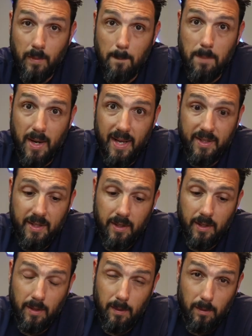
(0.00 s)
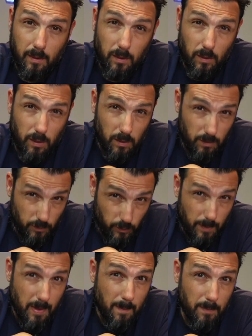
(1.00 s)
But
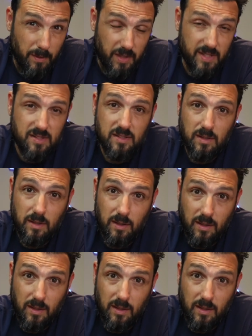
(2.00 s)
remember this,